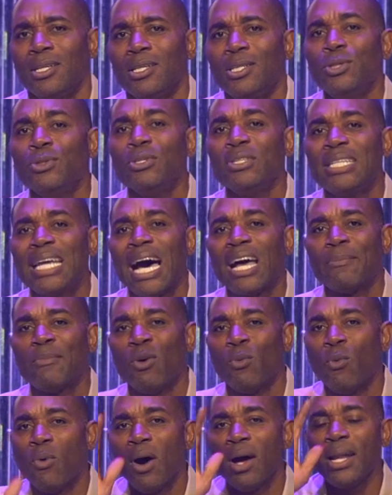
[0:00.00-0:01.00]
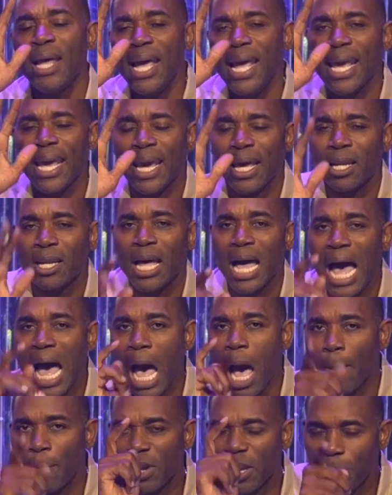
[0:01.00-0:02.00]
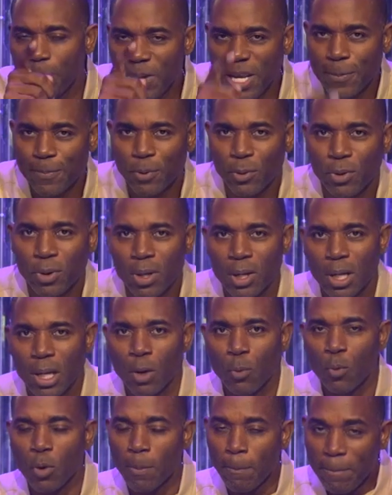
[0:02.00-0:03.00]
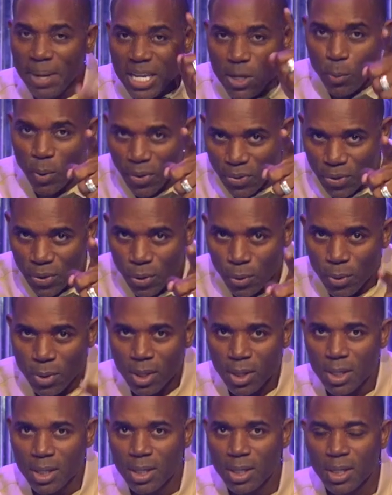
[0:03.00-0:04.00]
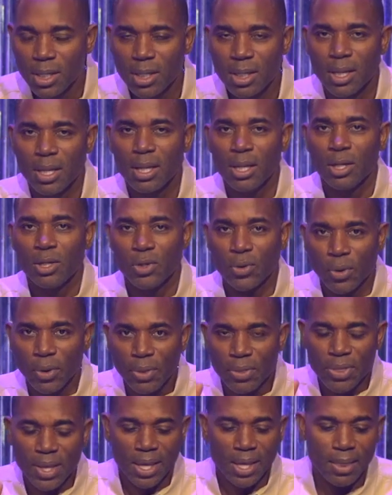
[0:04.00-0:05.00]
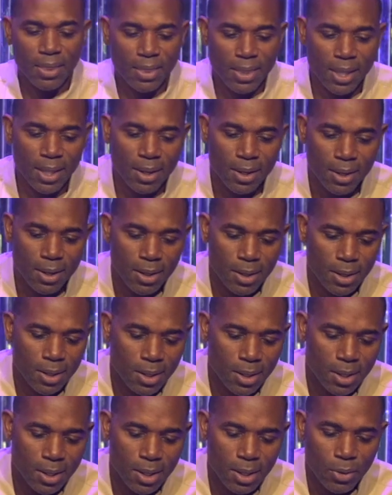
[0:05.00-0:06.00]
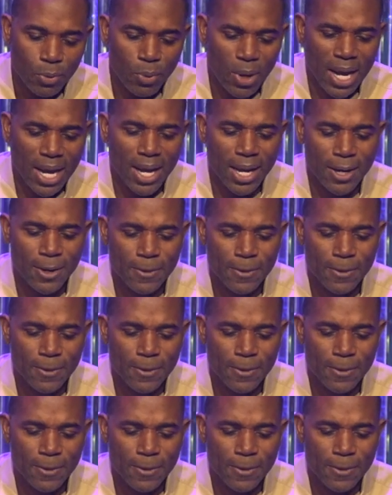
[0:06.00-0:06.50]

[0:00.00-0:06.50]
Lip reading: you can count on one hand how many people will be with you during thick and thin. Wow.